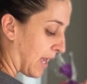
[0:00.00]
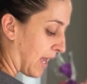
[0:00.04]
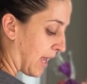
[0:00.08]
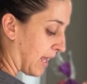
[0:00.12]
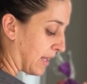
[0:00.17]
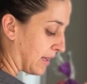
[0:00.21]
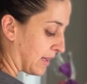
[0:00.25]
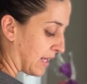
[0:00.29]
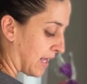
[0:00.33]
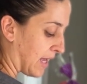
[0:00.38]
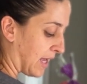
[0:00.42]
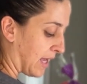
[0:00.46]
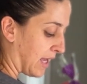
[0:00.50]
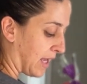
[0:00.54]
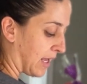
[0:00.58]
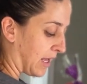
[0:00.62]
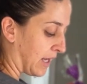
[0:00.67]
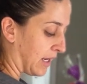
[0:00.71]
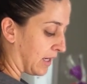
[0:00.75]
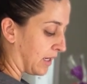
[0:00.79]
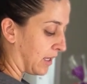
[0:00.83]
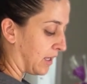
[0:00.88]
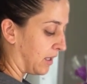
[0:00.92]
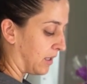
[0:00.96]
And
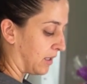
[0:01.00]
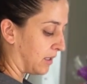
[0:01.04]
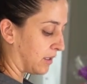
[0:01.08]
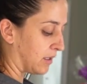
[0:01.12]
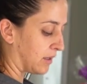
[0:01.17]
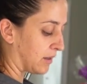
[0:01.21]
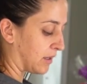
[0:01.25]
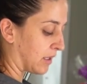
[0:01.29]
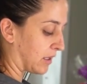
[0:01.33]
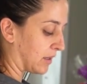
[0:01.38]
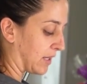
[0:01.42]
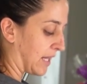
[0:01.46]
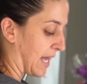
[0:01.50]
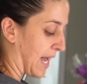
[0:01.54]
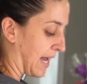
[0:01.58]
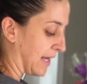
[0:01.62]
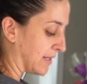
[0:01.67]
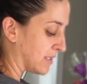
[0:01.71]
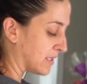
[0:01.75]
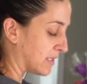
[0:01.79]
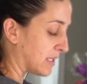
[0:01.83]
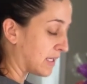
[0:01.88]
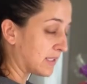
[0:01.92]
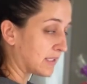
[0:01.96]
then the
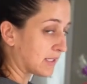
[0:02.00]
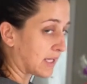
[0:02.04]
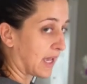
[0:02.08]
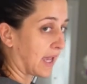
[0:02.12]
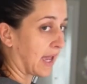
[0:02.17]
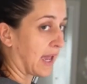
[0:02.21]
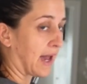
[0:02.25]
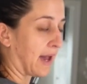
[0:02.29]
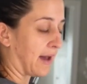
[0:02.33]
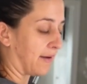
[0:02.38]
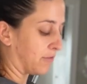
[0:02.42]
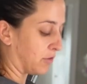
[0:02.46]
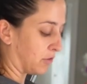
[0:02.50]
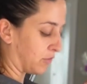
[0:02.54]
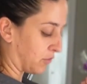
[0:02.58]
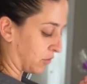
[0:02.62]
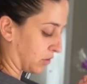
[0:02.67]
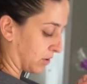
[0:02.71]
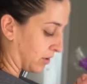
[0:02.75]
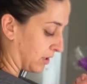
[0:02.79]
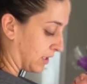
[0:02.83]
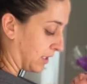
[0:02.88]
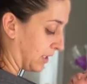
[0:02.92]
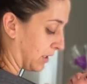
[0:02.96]
last things I have
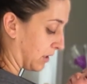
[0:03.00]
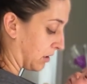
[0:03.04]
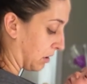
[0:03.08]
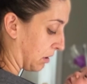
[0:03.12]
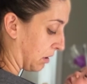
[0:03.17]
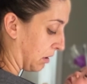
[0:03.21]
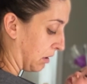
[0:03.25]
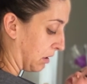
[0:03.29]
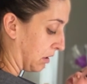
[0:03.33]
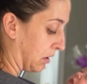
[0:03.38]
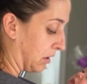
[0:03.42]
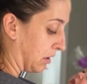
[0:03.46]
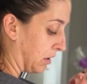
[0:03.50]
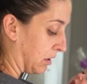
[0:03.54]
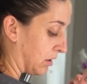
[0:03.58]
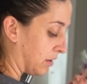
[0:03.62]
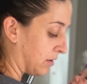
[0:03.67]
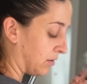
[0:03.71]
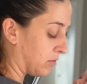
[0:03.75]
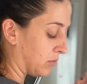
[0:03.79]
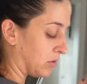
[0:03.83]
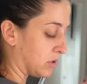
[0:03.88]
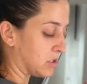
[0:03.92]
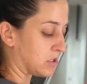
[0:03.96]
over here,
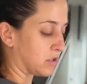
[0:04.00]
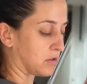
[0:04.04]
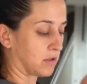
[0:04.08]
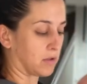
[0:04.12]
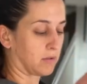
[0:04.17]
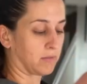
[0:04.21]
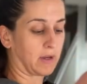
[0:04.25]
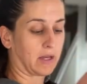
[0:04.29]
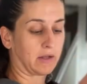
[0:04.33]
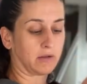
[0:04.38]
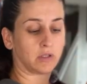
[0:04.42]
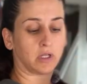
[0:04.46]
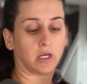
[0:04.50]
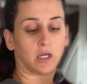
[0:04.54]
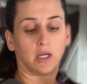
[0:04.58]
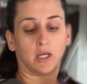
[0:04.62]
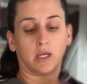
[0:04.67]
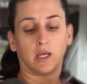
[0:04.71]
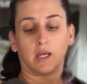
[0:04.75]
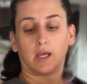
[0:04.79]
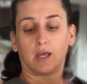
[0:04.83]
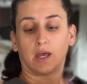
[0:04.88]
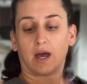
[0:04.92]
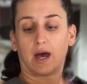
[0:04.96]
reach around,
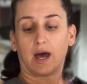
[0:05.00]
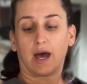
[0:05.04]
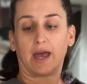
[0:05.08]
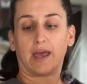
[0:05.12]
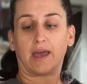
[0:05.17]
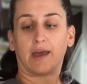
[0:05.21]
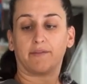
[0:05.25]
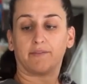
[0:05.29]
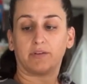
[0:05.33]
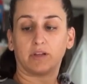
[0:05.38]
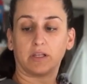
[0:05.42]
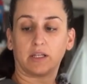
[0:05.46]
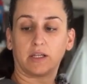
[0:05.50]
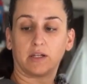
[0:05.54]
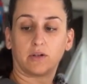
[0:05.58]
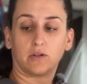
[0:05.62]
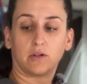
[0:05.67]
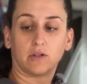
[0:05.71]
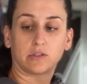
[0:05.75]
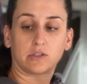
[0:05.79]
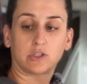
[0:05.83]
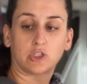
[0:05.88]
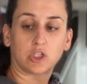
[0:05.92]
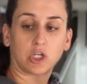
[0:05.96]
I have a
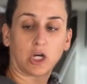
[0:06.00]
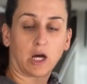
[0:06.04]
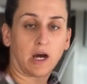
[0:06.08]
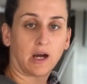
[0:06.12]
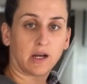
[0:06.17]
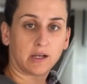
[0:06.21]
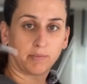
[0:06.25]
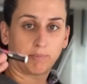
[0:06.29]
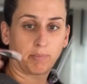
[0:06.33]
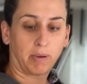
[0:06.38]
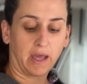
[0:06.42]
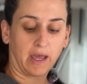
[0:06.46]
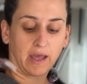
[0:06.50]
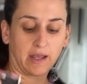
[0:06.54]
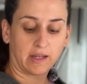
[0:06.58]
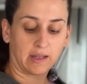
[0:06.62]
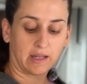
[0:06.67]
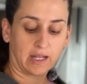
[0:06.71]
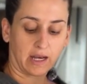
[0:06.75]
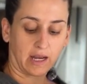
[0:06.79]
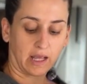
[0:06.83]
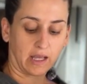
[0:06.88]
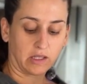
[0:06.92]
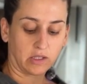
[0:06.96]
little chalk pen
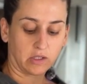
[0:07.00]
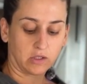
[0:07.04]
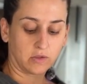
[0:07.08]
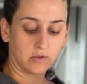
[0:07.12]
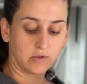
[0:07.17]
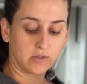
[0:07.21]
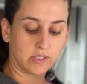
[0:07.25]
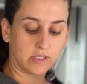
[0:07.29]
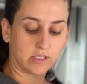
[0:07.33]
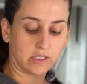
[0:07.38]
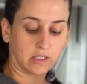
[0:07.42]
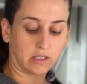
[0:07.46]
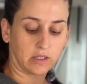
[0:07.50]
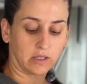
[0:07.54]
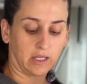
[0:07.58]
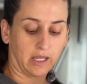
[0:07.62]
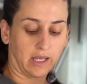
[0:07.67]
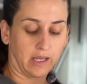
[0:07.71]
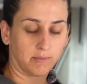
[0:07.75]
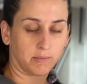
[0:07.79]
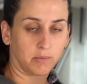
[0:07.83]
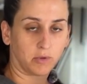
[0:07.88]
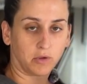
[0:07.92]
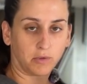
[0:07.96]
that I use to
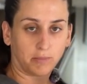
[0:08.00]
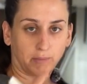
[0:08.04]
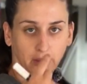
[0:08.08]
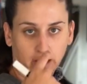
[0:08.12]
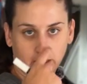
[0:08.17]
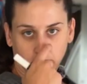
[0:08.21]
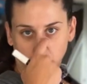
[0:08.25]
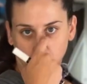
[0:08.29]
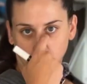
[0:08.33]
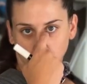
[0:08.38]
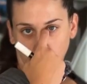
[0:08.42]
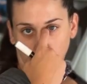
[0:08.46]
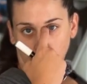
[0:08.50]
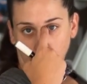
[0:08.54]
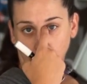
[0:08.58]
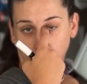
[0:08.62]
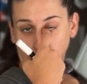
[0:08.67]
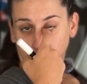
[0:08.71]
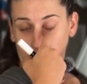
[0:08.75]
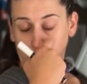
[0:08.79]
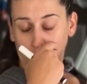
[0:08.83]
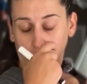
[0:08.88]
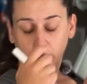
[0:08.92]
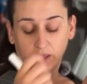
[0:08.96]
label my
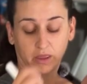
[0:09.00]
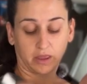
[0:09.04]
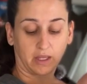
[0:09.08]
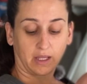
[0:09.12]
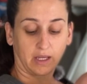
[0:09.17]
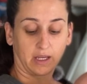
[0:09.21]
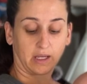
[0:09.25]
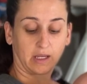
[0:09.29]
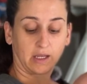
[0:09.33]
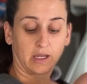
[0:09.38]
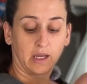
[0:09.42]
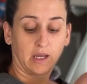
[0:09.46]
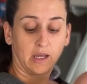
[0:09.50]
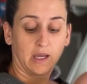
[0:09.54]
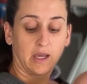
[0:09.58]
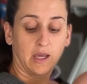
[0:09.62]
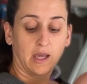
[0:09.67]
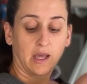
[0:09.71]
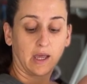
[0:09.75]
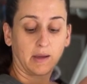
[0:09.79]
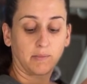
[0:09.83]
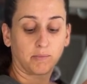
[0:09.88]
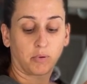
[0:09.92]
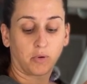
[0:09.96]
jar with like
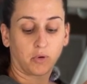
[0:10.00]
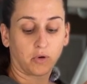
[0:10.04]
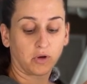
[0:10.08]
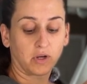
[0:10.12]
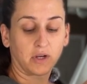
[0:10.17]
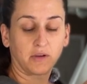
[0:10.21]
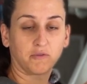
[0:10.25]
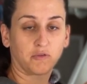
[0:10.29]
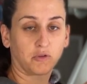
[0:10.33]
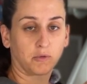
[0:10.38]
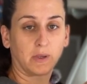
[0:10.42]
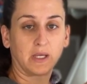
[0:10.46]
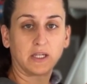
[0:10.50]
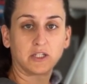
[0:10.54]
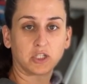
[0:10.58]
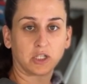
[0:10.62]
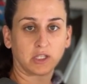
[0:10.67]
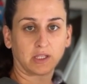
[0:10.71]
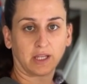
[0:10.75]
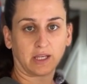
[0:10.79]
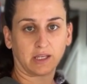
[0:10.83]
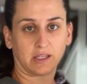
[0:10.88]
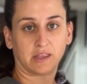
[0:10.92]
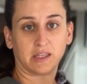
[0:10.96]
important
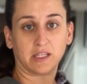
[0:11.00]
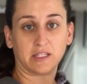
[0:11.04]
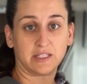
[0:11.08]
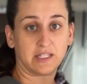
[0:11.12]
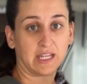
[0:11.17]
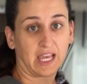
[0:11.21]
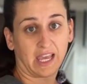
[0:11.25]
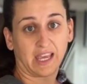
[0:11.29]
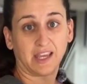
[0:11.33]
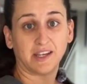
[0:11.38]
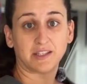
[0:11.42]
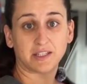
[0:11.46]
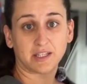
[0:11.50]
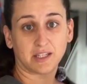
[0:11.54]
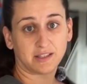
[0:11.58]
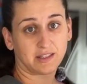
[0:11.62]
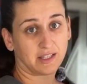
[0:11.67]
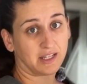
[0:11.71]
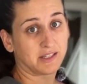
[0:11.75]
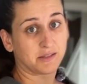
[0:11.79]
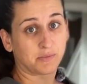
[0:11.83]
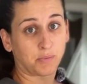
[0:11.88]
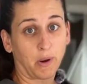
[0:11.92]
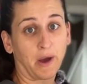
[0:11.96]
information, like the date
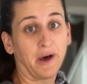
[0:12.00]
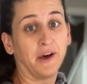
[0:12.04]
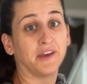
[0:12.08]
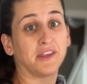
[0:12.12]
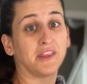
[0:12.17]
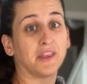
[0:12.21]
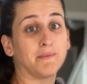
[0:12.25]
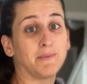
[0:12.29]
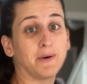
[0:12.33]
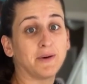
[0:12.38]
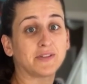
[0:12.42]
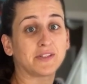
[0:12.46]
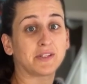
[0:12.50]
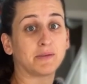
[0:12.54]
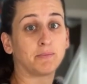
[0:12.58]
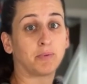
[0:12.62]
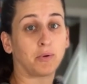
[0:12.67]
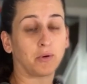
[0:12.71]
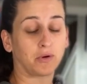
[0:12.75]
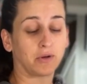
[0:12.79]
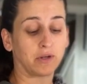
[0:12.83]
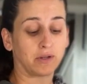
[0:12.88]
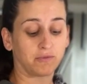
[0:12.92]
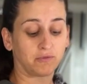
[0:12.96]
is probably the most
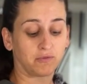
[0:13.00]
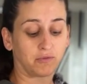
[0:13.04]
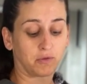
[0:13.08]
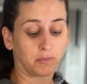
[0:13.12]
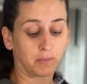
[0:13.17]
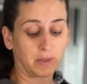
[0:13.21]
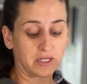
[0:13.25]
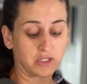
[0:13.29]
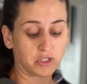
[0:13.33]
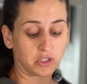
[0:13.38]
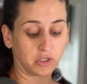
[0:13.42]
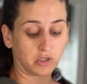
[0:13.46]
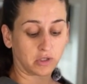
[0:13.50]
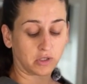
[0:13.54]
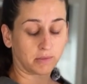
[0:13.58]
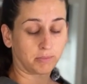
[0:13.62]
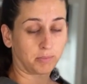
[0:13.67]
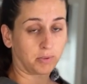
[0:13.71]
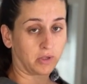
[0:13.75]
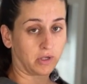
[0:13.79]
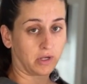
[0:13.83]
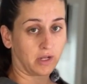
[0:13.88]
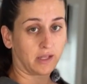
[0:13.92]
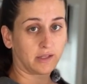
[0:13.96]
important information you could
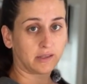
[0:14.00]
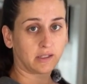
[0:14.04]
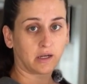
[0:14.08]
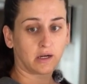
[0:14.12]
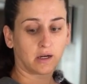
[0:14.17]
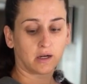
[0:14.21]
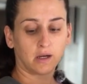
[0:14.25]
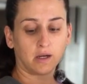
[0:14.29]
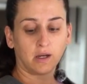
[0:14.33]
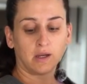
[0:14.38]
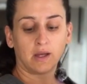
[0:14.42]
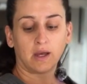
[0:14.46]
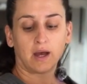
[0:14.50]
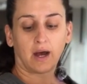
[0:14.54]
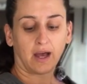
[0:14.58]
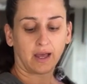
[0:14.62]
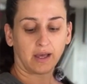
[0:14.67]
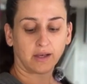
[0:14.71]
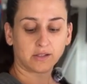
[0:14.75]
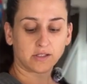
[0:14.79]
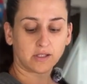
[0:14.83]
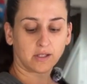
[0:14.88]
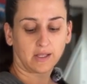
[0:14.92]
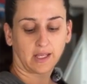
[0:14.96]
put on there. I
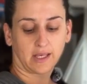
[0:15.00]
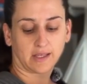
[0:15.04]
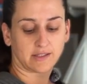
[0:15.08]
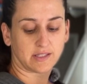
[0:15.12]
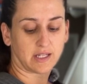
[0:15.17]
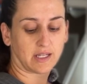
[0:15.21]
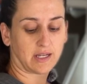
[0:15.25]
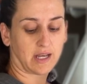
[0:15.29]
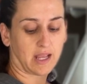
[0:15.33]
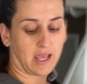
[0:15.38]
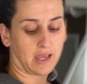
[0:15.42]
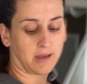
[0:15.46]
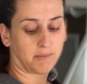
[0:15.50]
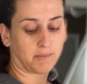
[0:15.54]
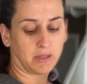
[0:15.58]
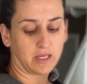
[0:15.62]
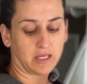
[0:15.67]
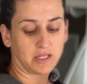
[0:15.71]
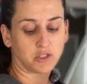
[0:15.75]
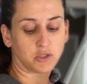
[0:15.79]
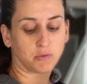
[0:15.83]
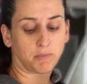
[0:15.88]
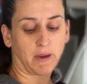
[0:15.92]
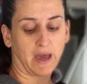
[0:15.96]
also like to name
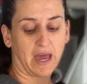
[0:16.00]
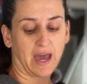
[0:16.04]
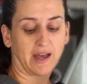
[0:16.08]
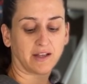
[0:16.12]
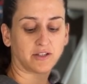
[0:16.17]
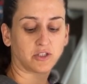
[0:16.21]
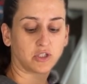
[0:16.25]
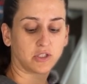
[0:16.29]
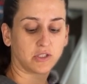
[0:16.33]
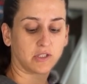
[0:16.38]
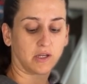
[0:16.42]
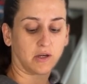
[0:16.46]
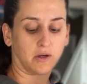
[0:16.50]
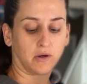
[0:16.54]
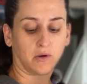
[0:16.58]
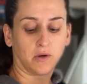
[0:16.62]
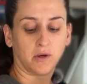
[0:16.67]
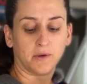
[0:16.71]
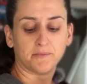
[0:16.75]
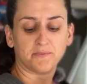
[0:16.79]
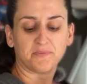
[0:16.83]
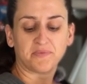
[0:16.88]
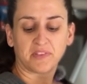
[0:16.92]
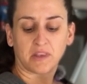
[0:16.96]
each batch, so
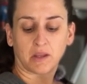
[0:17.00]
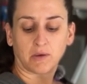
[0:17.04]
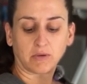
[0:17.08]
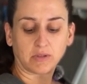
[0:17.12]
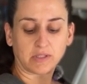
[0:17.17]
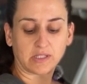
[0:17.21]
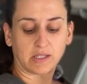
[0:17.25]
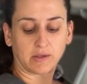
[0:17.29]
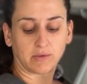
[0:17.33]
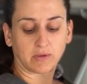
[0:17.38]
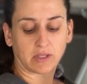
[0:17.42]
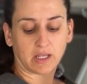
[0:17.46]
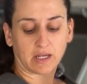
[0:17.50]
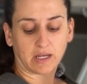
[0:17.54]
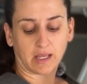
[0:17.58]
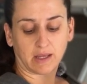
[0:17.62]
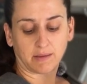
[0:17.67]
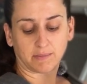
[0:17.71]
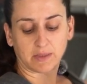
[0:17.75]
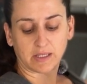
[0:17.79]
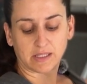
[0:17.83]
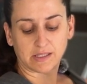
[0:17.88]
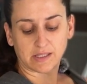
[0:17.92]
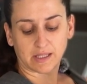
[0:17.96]
we'll see what the
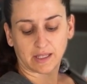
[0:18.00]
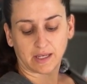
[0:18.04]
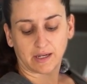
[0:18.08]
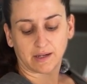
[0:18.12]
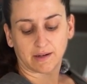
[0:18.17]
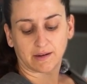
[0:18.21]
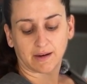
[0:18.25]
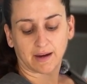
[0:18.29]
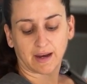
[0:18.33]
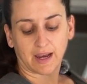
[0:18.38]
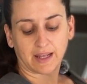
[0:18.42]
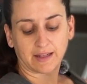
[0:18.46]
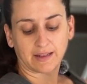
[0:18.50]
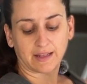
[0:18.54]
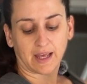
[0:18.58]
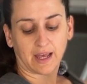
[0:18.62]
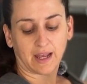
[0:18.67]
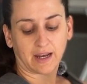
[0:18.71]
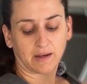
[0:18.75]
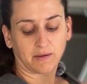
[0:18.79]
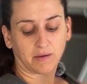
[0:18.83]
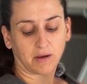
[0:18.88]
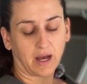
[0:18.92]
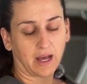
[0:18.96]
name is later. And
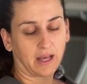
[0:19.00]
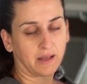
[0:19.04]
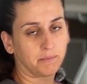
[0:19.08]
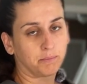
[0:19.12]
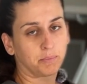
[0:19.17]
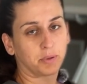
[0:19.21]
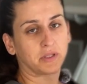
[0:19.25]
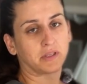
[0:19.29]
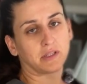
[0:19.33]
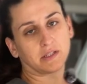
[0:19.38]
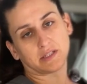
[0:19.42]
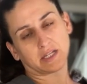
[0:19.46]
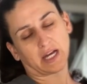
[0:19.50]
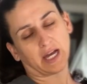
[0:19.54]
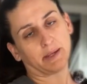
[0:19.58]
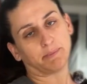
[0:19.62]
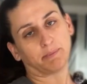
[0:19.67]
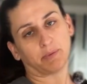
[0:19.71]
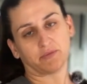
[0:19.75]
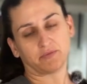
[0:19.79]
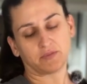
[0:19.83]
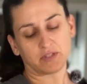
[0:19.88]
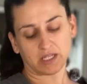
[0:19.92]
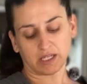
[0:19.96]
then I put the type
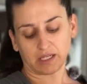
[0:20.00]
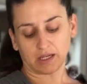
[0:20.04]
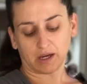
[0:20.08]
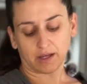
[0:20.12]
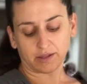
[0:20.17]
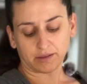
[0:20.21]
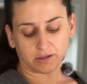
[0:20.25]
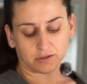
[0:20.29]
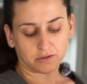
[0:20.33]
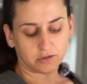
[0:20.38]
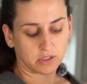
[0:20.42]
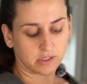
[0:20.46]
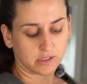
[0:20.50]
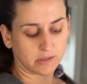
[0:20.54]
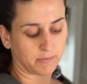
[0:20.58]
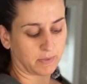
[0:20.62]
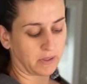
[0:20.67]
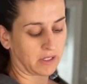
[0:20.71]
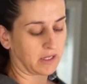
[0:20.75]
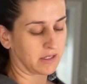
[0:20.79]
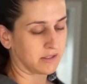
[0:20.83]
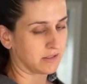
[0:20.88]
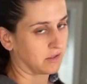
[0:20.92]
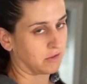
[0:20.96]
of tea on there just
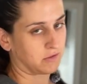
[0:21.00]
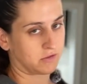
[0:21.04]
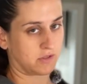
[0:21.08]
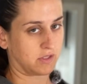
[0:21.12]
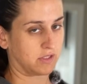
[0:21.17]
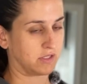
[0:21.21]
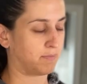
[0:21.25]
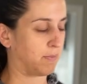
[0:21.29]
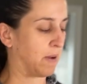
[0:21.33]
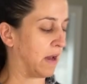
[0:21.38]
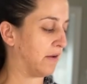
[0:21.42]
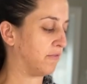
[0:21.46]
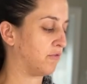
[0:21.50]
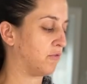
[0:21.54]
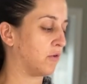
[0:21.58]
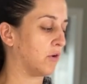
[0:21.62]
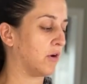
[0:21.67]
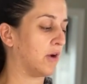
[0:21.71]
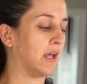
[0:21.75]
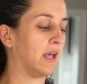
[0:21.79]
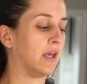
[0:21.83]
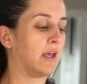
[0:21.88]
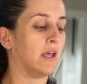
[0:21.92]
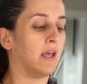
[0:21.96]
because there's a spot for
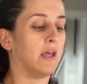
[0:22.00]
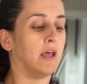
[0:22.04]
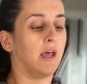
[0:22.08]
it.